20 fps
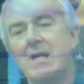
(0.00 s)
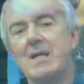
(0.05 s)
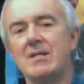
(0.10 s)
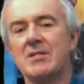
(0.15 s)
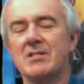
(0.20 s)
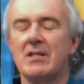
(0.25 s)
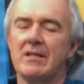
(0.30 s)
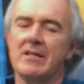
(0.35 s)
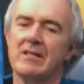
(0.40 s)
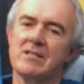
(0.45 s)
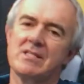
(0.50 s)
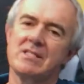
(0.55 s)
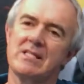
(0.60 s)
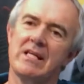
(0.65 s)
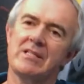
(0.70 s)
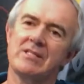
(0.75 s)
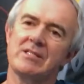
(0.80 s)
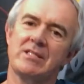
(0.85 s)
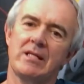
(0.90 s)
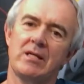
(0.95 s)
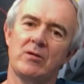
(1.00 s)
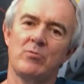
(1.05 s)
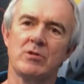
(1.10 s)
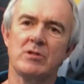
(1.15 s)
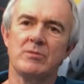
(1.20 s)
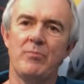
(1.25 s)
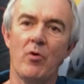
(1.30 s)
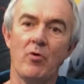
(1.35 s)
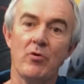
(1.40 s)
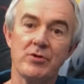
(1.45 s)
Silicon Sensing
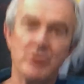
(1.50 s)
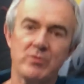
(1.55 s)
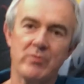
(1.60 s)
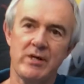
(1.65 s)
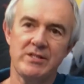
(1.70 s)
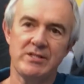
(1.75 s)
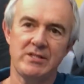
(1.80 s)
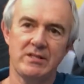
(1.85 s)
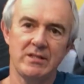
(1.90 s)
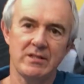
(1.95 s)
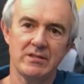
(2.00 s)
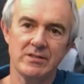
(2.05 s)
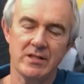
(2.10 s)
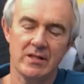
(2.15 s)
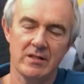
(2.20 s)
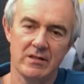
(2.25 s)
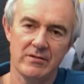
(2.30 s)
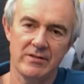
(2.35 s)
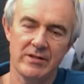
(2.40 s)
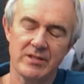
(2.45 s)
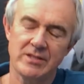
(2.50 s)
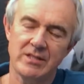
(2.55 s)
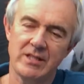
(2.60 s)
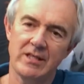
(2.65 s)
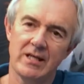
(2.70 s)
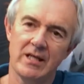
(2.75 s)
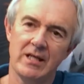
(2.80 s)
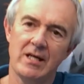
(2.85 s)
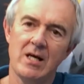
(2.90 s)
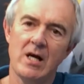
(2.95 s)
was born 20 years ago this
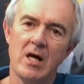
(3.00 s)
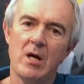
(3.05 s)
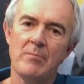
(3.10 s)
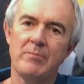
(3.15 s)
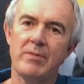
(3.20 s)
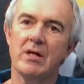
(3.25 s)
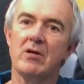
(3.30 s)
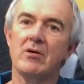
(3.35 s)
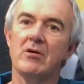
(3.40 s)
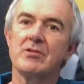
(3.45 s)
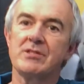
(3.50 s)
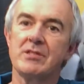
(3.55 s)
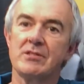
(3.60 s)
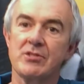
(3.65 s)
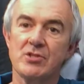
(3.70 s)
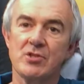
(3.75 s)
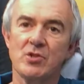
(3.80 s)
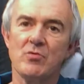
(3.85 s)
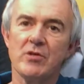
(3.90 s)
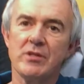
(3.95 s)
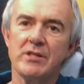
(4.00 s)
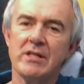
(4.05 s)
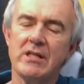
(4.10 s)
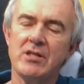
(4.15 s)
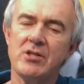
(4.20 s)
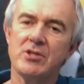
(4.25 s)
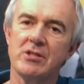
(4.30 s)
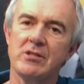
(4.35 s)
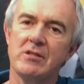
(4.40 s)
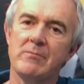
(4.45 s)
year because it saw a
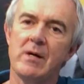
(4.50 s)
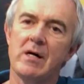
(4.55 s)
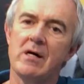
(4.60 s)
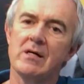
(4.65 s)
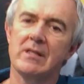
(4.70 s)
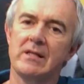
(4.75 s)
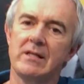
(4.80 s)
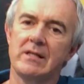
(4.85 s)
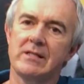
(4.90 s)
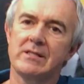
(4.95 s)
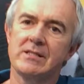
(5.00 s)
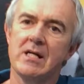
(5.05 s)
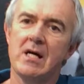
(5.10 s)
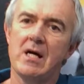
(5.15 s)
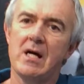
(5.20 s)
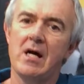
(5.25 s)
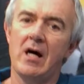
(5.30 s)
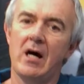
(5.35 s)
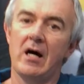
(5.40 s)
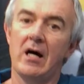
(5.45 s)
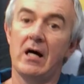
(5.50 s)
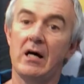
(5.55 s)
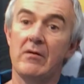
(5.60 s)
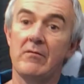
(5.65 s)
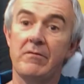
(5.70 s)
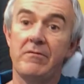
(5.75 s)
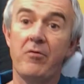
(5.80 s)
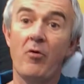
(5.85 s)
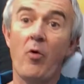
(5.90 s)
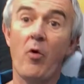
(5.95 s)
niche in the market
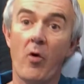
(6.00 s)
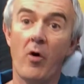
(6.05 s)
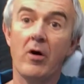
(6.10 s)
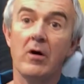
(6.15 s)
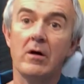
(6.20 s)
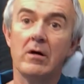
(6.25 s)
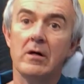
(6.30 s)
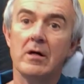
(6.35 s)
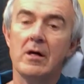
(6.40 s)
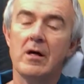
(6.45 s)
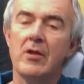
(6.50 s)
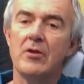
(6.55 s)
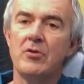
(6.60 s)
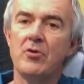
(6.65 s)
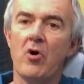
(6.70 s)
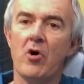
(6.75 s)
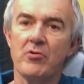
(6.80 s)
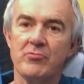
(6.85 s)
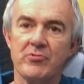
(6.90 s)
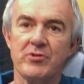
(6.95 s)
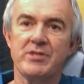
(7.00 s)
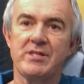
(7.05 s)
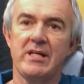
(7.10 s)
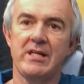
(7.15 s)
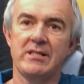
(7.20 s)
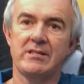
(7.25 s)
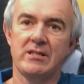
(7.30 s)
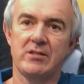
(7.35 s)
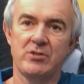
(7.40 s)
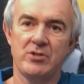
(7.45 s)
for
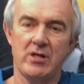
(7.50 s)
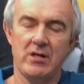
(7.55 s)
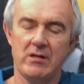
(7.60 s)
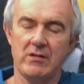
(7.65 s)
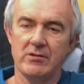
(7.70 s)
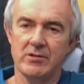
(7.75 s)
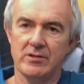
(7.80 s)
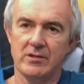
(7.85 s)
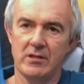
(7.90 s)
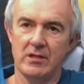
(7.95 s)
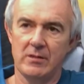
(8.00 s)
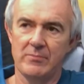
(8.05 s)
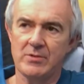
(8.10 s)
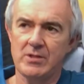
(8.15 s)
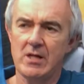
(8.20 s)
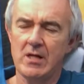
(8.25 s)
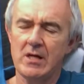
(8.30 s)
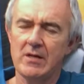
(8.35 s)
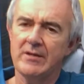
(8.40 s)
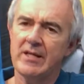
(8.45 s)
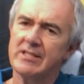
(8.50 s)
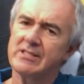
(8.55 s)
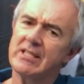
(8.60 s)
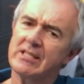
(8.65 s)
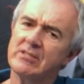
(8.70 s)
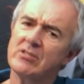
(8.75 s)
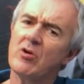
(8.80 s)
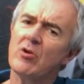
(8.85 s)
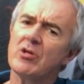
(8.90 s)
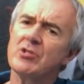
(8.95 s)
non-rotating gyroscopes. That
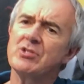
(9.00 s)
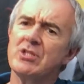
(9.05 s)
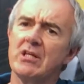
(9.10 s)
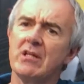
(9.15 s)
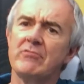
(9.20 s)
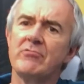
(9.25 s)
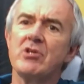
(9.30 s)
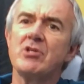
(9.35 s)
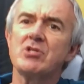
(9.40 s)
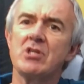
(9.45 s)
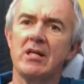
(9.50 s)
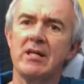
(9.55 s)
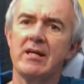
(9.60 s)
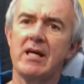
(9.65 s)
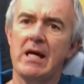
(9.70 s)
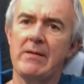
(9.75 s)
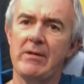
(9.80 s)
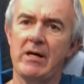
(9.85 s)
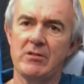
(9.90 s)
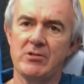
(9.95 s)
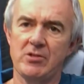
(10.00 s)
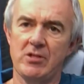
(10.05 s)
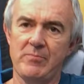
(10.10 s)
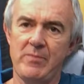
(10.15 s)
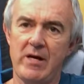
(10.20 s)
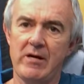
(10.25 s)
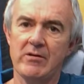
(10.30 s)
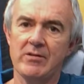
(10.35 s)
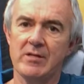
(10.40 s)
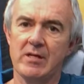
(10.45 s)
technology originally came out of the
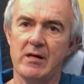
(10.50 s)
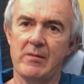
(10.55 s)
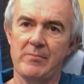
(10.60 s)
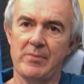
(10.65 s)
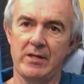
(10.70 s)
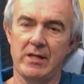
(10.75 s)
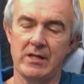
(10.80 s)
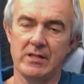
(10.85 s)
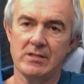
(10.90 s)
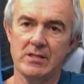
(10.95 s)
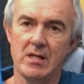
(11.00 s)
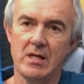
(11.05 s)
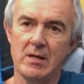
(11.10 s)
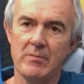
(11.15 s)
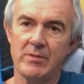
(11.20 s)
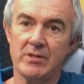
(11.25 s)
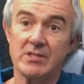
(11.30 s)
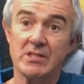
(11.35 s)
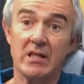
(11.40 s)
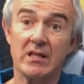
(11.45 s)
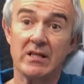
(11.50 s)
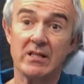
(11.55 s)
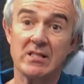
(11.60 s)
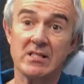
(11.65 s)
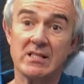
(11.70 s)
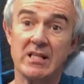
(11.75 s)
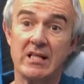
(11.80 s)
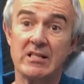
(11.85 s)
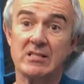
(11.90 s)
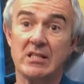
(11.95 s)
parent companies, but Silicon
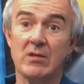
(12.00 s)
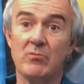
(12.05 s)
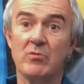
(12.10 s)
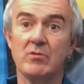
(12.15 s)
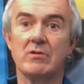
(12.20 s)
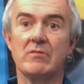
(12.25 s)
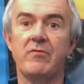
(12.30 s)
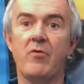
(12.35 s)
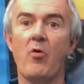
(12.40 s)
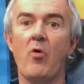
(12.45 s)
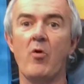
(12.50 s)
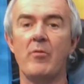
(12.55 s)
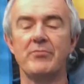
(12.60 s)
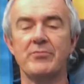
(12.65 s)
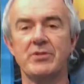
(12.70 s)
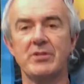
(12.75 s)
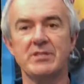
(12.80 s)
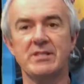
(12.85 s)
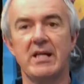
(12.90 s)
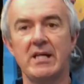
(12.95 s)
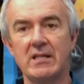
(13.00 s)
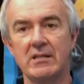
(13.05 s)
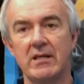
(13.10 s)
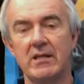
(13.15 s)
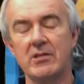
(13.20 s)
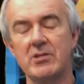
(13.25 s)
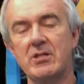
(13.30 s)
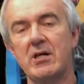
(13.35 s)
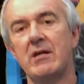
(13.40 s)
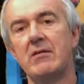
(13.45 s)
Sensing was formed to take
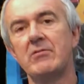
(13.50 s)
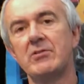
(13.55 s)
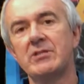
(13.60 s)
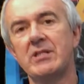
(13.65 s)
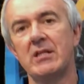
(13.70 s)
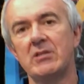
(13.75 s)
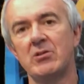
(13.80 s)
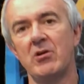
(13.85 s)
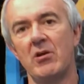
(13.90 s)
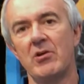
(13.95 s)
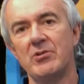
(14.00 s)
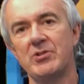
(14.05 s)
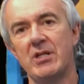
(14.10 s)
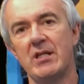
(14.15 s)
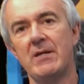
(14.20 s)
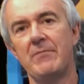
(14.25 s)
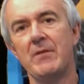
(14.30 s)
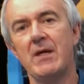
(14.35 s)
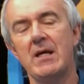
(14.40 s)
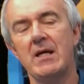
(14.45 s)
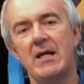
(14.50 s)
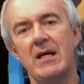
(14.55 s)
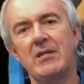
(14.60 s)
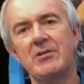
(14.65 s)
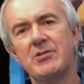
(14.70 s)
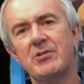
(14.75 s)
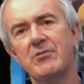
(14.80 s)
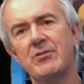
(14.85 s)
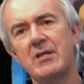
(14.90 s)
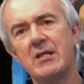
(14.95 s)
that gyro technology
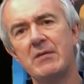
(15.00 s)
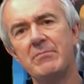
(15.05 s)
into the